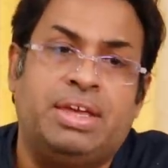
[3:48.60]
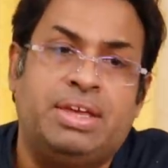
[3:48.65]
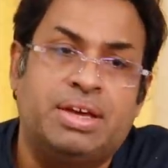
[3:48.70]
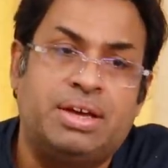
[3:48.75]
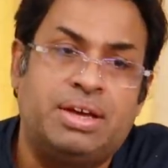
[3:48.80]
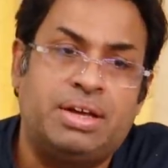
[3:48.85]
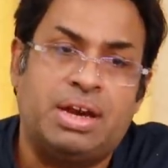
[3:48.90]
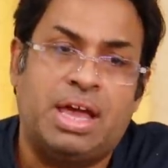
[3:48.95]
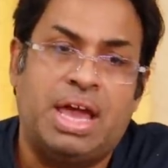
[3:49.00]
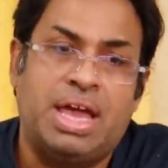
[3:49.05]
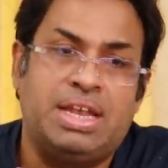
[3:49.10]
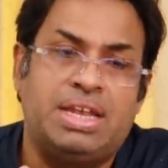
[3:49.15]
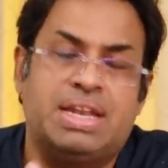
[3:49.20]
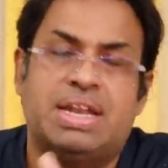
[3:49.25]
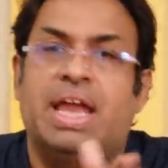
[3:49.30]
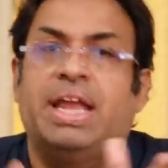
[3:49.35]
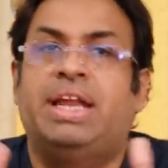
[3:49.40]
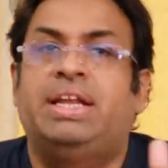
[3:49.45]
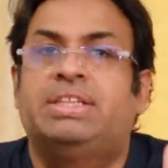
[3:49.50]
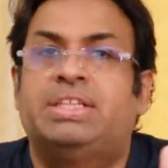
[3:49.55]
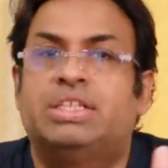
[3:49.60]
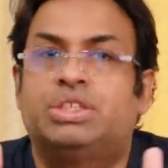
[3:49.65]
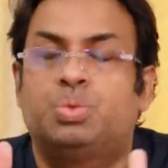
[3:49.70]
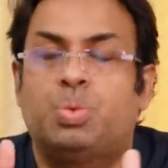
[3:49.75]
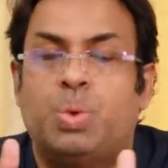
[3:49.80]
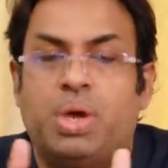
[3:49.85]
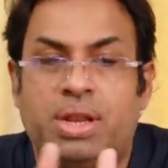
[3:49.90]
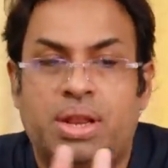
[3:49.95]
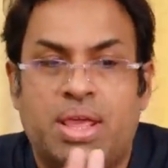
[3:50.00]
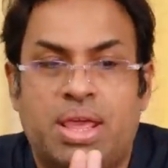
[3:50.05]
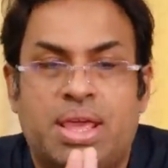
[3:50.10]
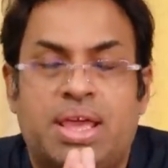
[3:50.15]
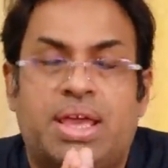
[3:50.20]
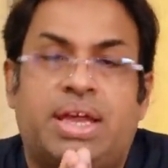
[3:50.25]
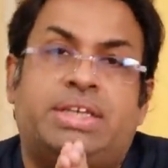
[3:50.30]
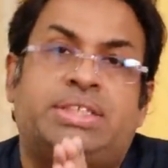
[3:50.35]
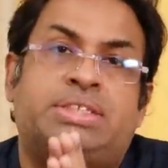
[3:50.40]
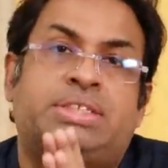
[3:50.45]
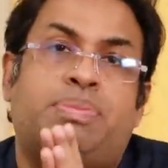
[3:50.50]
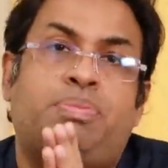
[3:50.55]
here I like this one.
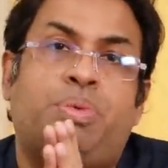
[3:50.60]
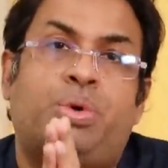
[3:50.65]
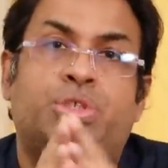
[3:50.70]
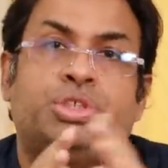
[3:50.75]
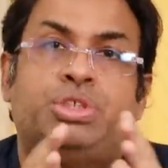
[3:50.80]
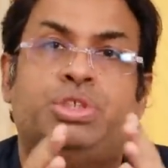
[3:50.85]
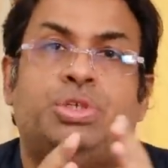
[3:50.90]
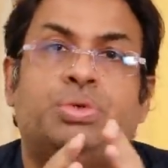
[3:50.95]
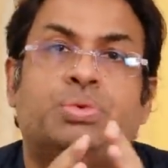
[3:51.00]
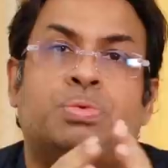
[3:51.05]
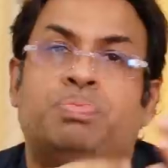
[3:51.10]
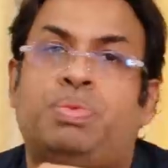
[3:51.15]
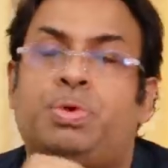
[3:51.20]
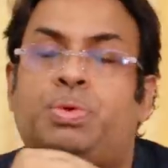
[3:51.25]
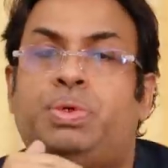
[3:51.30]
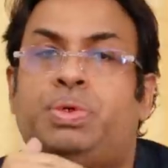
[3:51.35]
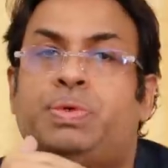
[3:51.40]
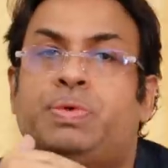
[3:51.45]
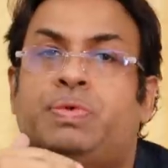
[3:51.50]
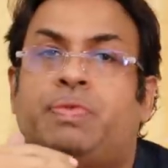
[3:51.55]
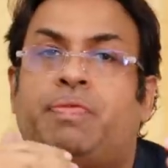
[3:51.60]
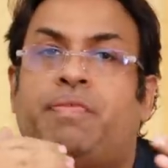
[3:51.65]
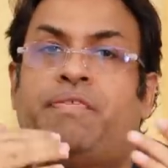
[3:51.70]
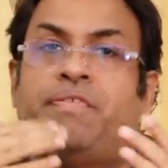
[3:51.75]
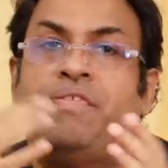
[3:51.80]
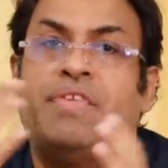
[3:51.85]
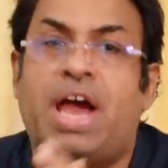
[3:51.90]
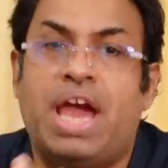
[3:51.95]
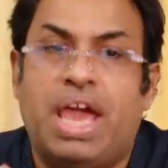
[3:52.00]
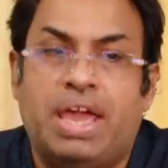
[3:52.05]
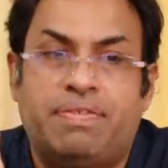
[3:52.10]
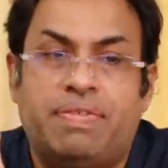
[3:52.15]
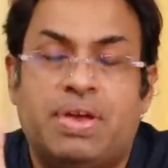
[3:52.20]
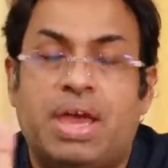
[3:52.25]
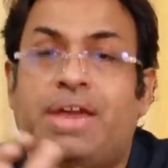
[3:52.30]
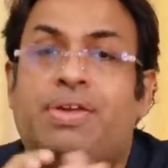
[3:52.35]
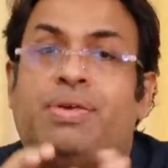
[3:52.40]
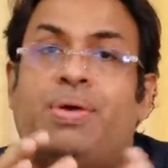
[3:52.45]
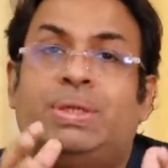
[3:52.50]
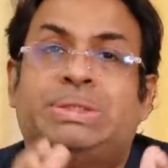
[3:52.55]
It supports new Bluetooth 5
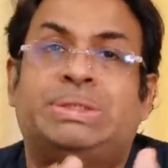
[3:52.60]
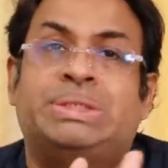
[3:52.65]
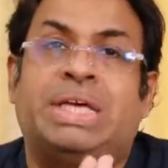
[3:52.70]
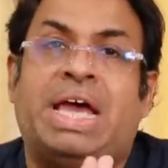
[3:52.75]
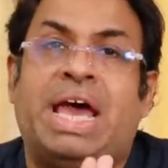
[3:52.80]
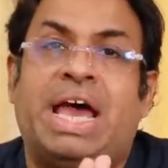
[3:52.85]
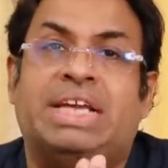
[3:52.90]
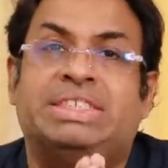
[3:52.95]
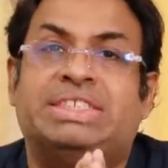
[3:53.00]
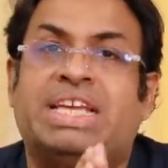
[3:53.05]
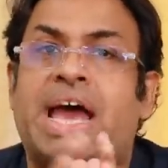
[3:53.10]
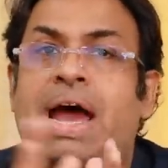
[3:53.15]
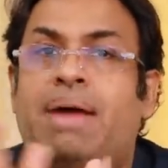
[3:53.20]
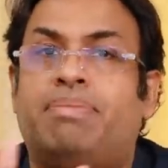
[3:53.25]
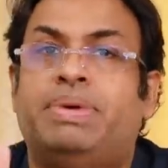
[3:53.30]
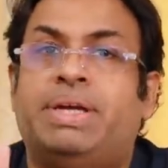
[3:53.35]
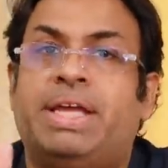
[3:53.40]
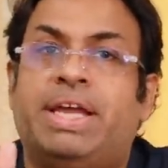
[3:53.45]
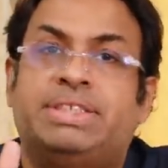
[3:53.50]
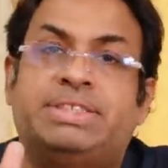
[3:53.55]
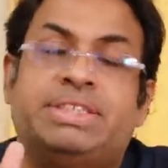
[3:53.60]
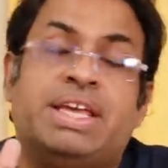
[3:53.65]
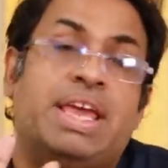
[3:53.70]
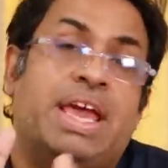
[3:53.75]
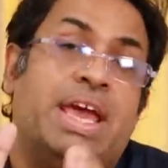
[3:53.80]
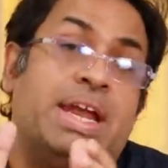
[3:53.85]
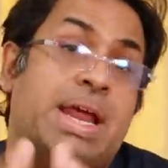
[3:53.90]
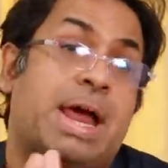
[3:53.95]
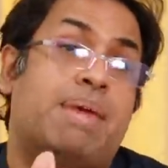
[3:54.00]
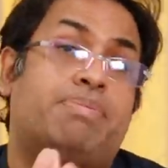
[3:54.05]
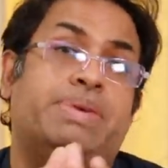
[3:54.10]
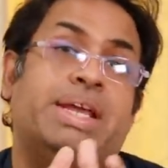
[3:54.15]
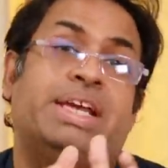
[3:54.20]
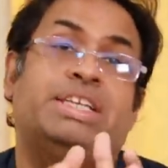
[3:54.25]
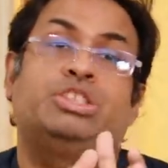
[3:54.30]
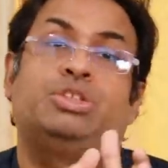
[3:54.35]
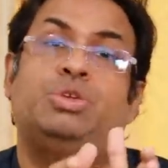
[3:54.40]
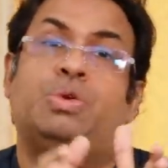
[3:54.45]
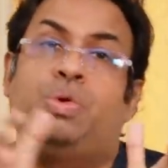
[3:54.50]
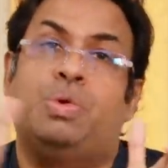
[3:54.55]
and also has APTX and
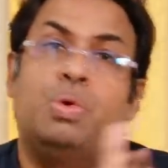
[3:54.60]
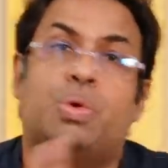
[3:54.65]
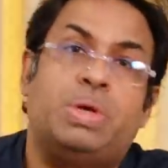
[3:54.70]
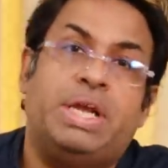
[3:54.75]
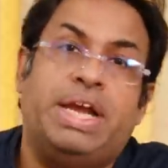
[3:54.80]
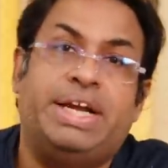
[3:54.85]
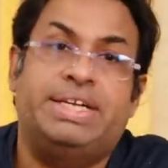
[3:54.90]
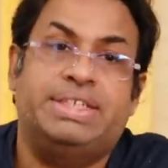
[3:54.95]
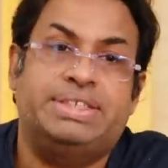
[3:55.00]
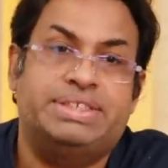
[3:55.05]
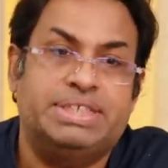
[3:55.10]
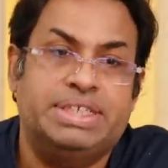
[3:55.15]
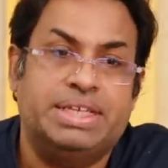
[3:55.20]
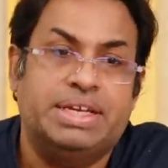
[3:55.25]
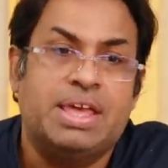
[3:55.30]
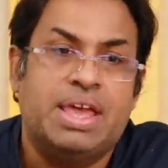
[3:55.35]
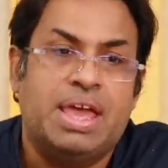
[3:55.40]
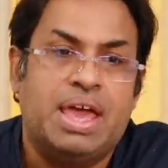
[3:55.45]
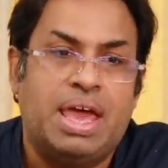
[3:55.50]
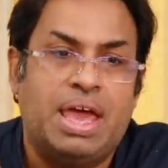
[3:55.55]
APTX low latency.